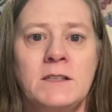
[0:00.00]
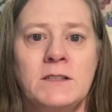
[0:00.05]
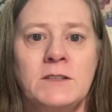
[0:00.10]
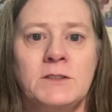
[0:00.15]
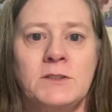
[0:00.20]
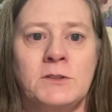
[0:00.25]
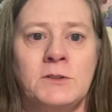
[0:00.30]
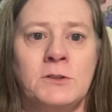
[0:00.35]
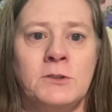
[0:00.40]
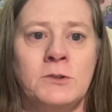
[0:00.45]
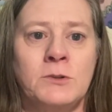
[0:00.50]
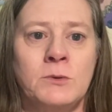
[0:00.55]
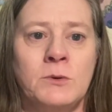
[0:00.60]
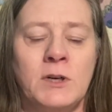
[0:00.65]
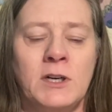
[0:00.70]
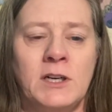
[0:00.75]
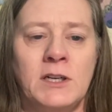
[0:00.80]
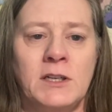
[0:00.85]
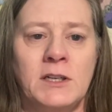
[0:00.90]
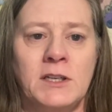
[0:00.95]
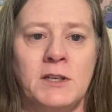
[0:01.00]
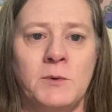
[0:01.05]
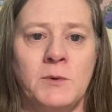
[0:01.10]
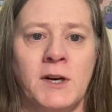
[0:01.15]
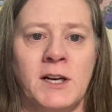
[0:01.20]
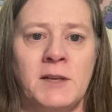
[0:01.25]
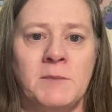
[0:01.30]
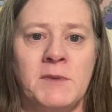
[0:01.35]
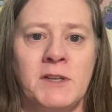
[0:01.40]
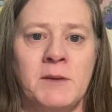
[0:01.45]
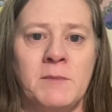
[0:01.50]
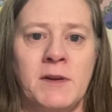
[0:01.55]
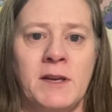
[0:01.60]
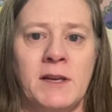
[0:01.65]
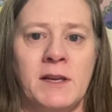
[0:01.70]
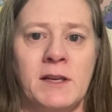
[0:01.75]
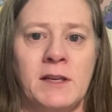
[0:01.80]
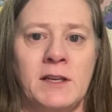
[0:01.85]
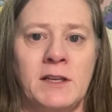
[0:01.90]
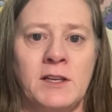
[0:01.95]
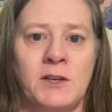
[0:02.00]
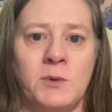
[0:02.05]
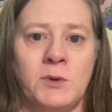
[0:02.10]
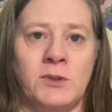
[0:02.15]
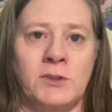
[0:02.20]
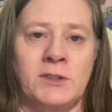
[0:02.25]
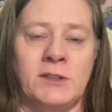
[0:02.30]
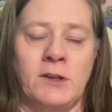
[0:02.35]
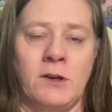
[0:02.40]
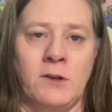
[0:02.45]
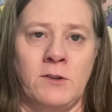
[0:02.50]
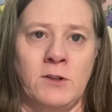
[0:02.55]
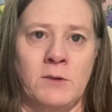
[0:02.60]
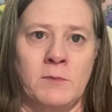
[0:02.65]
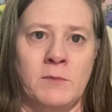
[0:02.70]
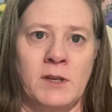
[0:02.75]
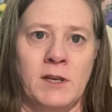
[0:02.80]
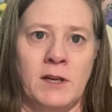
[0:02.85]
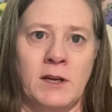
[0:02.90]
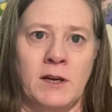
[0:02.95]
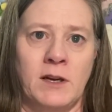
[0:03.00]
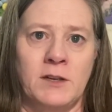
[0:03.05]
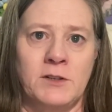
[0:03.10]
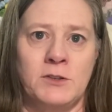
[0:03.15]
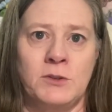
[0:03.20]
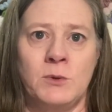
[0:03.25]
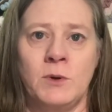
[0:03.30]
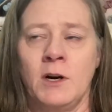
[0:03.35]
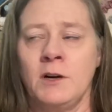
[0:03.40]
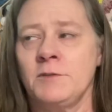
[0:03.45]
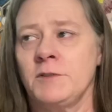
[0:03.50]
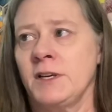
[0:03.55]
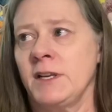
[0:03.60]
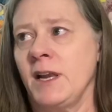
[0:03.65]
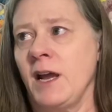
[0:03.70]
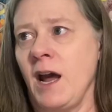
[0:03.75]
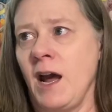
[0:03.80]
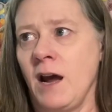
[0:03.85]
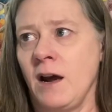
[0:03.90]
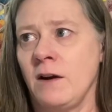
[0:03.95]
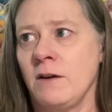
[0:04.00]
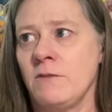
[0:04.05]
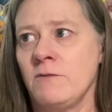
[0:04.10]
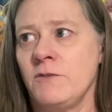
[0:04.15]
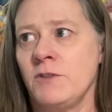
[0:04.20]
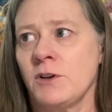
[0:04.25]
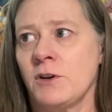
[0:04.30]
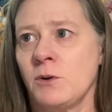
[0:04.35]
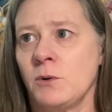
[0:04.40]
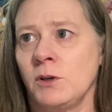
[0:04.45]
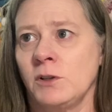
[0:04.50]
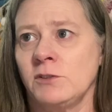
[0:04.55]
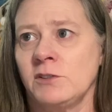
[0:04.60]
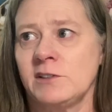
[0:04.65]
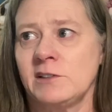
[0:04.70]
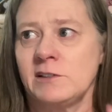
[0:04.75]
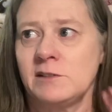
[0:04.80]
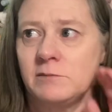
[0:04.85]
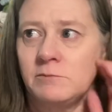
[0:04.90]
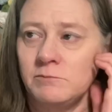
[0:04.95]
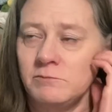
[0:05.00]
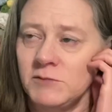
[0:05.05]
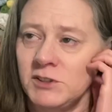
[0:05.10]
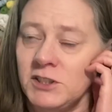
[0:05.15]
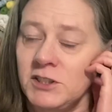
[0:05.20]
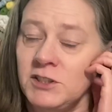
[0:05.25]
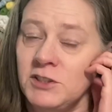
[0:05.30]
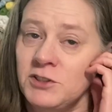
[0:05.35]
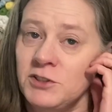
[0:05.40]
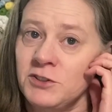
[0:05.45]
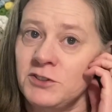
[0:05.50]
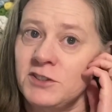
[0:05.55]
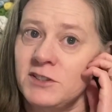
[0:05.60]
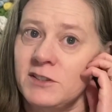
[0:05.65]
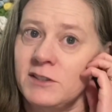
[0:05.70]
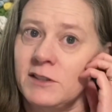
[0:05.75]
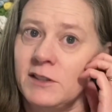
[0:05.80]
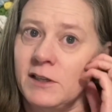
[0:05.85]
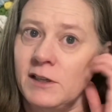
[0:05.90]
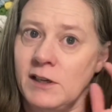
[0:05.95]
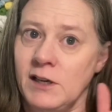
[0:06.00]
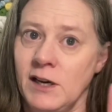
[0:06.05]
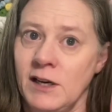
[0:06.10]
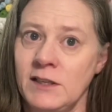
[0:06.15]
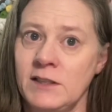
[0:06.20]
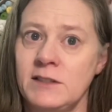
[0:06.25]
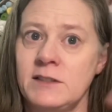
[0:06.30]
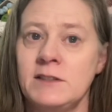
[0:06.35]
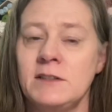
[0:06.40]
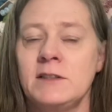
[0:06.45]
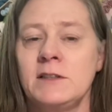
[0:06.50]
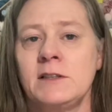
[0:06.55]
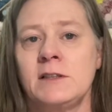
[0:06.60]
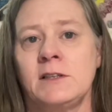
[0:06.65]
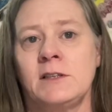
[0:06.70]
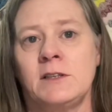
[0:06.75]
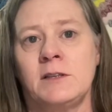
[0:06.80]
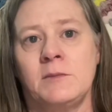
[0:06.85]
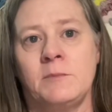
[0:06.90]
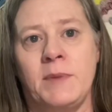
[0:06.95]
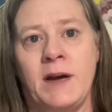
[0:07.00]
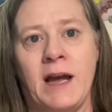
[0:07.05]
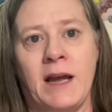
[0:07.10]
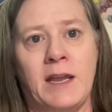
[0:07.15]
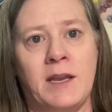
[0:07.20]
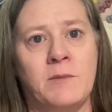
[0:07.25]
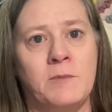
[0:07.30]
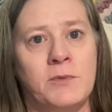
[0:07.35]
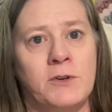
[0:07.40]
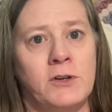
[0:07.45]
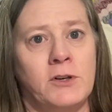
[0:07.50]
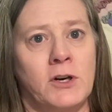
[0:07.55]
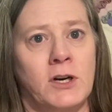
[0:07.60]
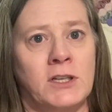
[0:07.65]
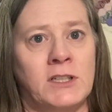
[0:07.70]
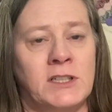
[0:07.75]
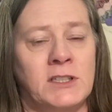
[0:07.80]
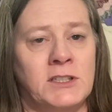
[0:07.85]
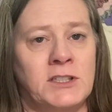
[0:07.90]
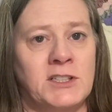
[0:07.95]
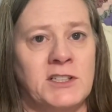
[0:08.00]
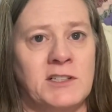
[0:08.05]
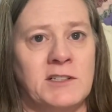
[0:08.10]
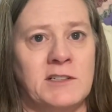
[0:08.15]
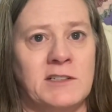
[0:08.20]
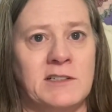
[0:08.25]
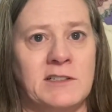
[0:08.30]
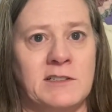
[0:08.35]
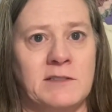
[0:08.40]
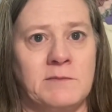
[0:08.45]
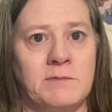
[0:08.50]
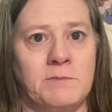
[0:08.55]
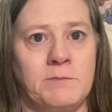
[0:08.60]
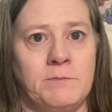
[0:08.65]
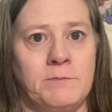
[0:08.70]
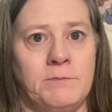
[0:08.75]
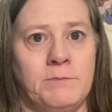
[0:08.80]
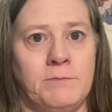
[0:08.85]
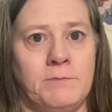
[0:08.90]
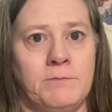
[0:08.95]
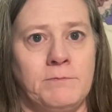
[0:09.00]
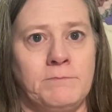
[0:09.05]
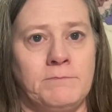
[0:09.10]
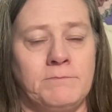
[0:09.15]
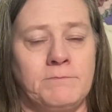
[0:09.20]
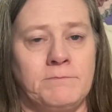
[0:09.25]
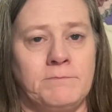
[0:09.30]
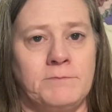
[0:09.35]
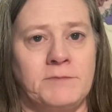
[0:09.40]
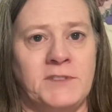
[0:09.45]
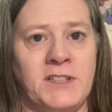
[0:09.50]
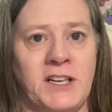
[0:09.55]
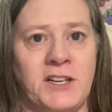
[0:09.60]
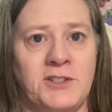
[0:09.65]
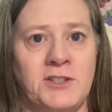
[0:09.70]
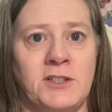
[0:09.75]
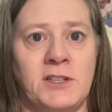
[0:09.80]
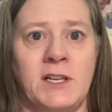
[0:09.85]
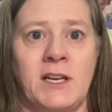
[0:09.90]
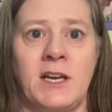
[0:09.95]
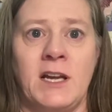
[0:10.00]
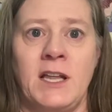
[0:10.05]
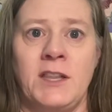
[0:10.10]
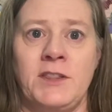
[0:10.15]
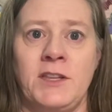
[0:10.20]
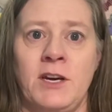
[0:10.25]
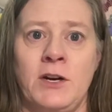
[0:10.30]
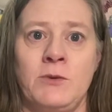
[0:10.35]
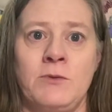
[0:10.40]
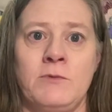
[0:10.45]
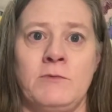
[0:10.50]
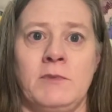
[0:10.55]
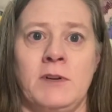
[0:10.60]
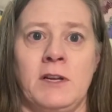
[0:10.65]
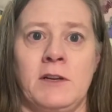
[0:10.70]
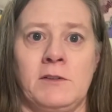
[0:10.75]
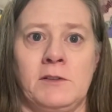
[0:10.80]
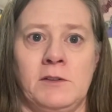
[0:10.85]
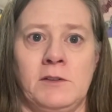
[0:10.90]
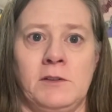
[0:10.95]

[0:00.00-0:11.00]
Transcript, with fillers: So uh, he wanted me to make a quilt out of them. And I do already have the quilts, the t-shirts cut, backing put onto each section. I cut out like